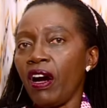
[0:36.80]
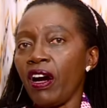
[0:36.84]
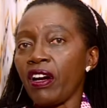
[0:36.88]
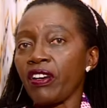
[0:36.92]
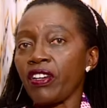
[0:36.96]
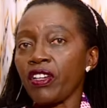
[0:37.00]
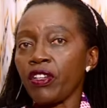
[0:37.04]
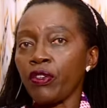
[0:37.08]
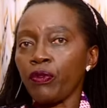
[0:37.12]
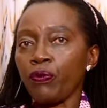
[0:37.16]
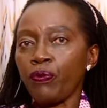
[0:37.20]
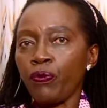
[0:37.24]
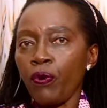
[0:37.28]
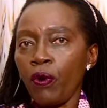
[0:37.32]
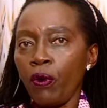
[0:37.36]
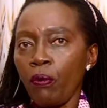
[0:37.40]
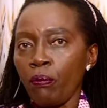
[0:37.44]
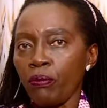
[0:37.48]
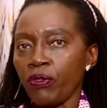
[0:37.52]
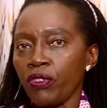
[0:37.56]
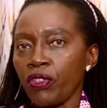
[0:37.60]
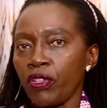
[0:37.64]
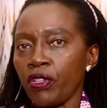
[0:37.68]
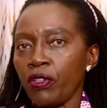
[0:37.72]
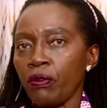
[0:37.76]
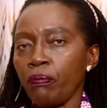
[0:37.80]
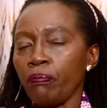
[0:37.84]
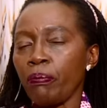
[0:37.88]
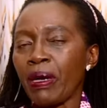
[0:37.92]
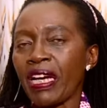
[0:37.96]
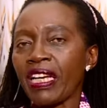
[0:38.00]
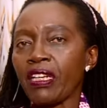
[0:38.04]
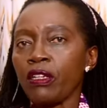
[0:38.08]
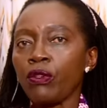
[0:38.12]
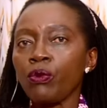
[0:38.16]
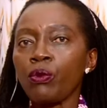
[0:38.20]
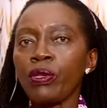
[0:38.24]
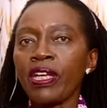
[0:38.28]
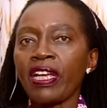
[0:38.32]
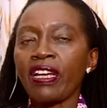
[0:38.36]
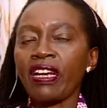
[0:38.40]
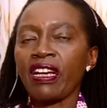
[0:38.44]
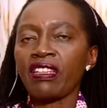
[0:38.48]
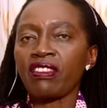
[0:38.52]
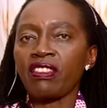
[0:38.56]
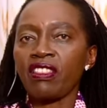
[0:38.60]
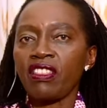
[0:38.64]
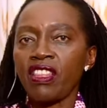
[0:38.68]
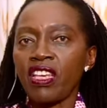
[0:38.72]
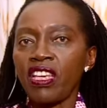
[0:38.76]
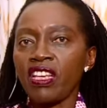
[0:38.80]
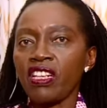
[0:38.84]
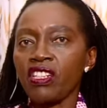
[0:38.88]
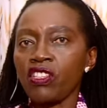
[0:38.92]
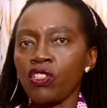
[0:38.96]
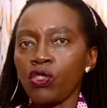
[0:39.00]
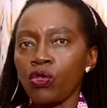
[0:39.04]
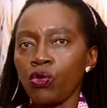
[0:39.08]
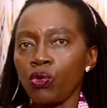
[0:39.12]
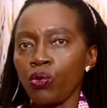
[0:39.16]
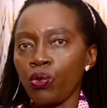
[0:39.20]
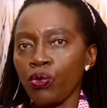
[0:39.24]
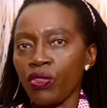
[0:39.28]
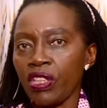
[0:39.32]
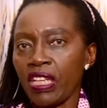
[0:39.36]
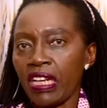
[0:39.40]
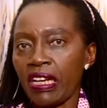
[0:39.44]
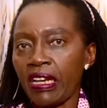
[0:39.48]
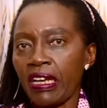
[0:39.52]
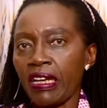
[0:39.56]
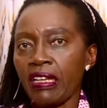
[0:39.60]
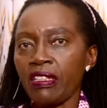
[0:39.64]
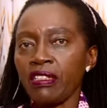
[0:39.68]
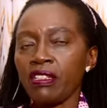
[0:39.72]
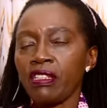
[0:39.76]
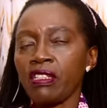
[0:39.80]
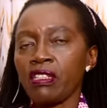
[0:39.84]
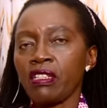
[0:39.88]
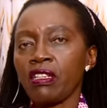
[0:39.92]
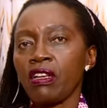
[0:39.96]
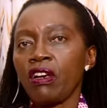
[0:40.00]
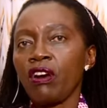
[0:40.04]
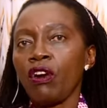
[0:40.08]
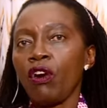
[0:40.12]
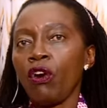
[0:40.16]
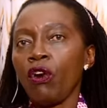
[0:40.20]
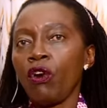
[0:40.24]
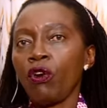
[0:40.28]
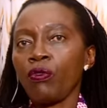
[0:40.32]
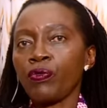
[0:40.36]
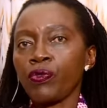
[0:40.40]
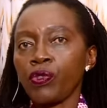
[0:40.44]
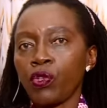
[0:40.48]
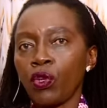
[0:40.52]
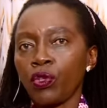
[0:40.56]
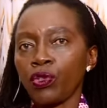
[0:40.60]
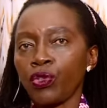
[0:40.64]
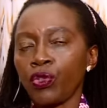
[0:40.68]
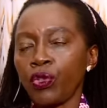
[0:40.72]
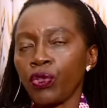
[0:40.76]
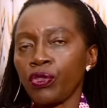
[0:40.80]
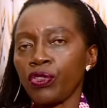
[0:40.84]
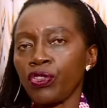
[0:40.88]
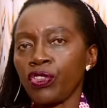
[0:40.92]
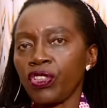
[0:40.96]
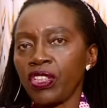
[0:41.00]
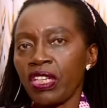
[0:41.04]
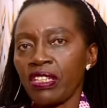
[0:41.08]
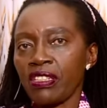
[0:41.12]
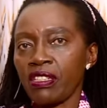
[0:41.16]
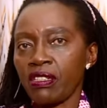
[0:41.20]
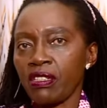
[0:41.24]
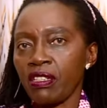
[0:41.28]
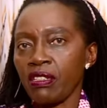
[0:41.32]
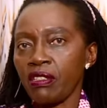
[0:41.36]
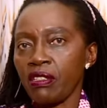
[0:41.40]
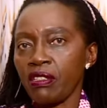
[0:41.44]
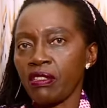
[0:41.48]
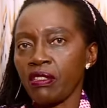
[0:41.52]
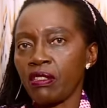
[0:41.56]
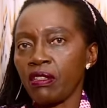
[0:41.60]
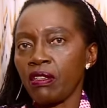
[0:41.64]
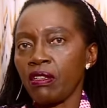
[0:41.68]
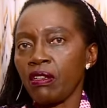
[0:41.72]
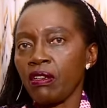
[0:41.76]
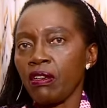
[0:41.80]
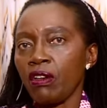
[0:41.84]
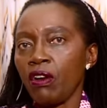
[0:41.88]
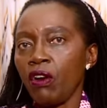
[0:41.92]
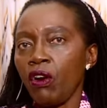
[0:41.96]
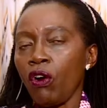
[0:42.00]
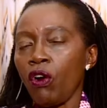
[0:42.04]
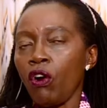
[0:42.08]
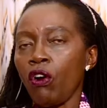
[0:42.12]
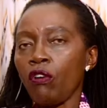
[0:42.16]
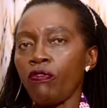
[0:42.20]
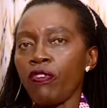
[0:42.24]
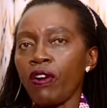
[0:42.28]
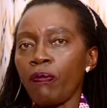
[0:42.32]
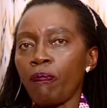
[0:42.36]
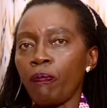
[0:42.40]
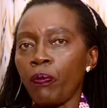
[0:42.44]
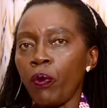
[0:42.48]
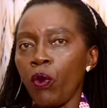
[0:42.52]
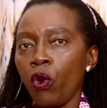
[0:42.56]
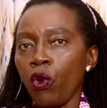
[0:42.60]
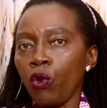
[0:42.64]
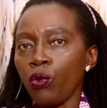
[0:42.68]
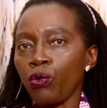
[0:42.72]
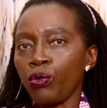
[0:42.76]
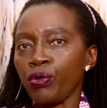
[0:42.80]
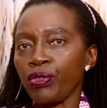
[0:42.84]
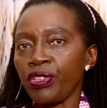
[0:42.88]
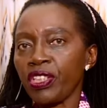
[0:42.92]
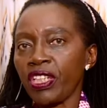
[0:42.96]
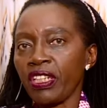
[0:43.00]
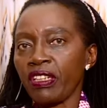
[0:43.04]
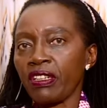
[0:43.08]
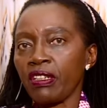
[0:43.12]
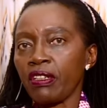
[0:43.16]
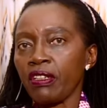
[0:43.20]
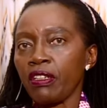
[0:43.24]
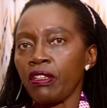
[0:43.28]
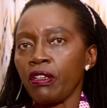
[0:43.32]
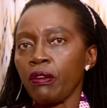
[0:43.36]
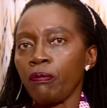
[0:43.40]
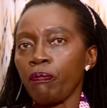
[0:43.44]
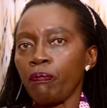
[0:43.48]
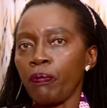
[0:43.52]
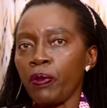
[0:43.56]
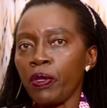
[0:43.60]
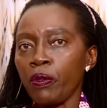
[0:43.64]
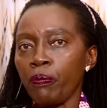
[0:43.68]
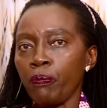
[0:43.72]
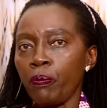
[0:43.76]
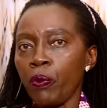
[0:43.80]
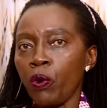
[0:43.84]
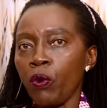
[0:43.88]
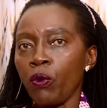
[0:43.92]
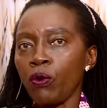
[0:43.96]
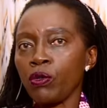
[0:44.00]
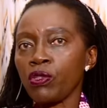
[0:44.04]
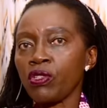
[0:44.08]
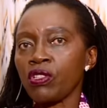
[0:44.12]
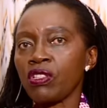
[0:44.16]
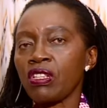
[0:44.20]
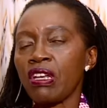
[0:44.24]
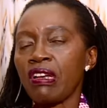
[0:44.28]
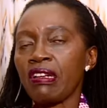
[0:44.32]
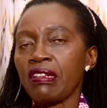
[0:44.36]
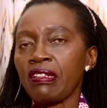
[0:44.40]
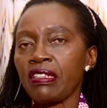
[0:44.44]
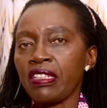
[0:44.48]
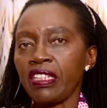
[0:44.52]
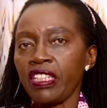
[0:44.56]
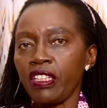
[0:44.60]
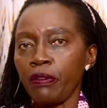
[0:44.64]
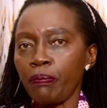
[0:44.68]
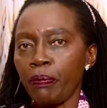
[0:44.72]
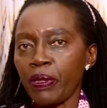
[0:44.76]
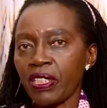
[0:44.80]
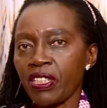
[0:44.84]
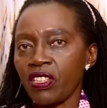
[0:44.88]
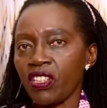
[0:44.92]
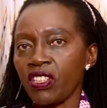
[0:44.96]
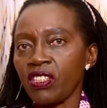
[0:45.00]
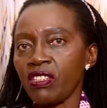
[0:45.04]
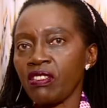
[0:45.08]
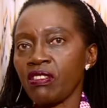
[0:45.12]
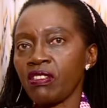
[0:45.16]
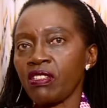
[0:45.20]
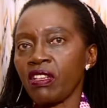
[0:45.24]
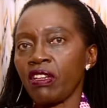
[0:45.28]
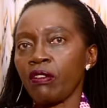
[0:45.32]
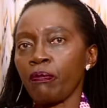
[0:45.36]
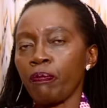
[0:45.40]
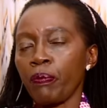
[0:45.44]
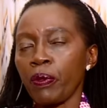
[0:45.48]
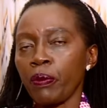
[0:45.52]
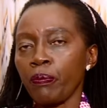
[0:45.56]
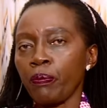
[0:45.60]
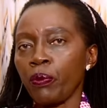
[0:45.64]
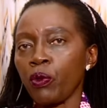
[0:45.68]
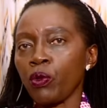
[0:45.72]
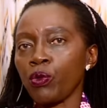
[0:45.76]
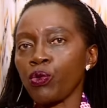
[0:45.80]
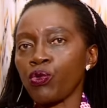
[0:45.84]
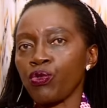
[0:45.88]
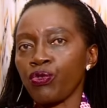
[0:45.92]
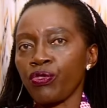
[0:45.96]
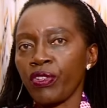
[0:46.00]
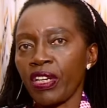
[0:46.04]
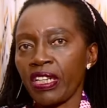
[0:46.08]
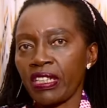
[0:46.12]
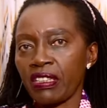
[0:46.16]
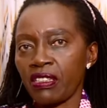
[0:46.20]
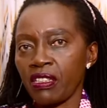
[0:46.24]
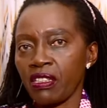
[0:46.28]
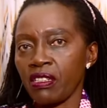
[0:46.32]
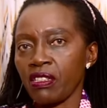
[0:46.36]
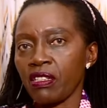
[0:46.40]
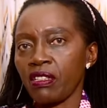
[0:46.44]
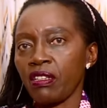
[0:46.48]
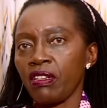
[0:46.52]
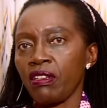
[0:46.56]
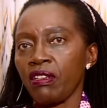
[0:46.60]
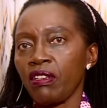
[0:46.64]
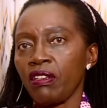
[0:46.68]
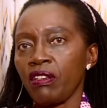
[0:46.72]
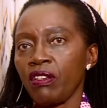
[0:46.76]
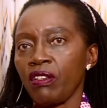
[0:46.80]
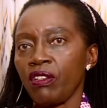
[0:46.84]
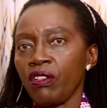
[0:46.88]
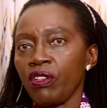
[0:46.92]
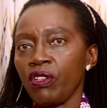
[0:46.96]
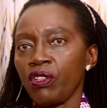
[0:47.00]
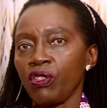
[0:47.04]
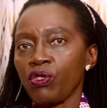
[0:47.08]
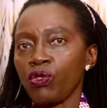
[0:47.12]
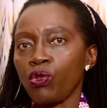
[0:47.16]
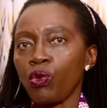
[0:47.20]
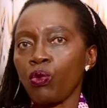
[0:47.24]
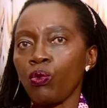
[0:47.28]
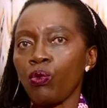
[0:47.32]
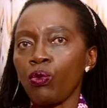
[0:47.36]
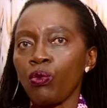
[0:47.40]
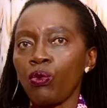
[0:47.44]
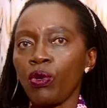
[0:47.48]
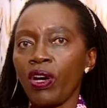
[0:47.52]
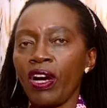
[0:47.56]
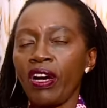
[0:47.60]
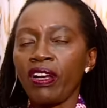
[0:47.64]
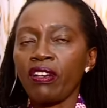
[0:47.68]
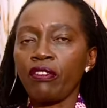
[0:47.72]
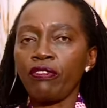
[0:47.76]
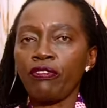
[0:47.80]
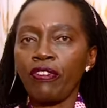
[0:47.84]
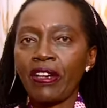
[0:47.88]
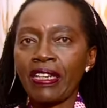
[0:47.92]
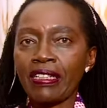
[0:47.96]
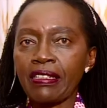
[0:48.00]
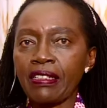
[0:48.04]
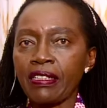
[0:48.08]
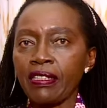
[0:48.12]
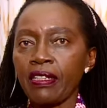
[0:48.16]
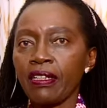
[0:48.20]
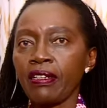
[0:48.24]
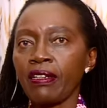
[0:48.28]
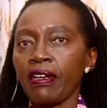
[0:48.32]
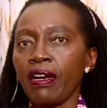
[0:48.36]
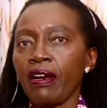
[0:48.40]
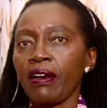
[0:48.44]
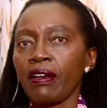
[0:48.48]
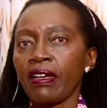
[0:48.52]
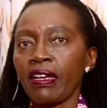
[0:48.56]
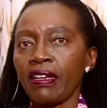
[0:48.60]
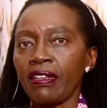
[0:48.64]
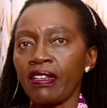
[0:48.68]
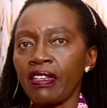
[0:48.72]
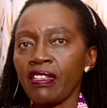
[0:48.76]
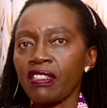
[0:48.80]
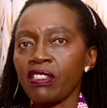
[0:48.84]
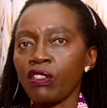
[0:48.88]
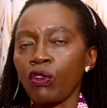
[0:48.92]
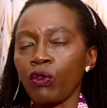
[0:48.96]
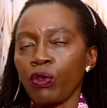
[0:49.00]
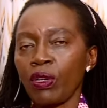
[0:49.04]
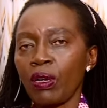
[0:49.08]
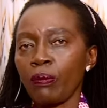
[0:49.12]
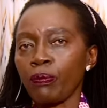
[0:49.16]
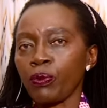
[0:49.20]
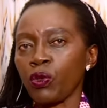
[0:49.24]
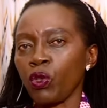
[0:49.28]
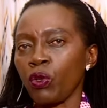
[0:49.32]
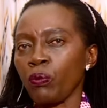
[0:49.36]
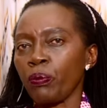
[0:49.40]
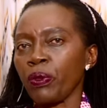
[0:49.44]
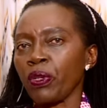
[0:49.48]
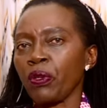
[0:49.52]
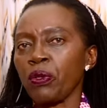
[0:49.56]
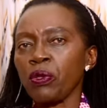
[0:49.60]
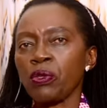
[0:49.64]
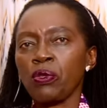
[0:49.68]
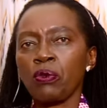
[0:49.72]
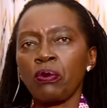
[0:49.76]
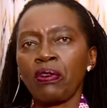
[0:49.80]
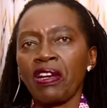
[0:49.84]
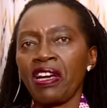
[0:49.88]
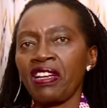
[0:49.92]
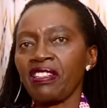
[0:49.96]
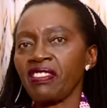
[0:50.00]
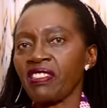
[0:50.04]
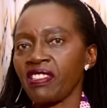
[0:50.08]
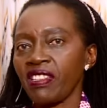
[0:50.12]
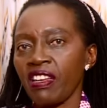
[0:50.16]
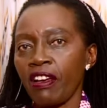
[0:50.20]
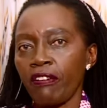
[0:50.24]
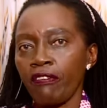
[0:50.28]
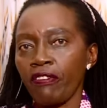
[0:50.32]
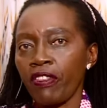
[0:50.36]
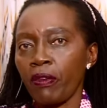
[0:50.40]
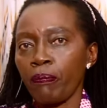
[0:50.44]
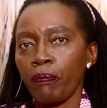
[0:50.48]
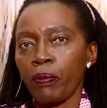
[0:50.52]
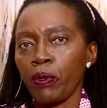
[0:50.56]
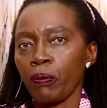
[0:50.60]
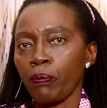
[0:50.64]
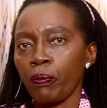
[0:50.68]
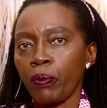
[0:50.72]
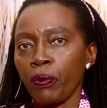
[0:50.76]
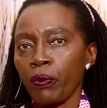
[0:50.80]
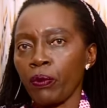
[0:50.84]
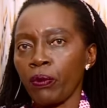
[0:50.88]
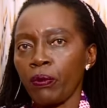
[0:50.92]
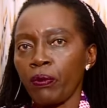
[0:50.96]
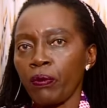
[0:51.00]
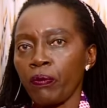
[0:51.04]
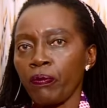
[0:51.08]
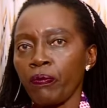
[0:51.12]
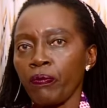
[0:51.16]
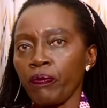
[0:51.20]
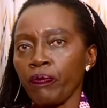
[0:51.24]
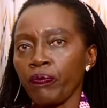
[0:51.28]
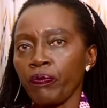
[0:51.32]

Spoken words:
are informed by looking at things through the lens of social justice, of upholding people's liberties and people's rights, and fighting against corruption, because you can't serve the people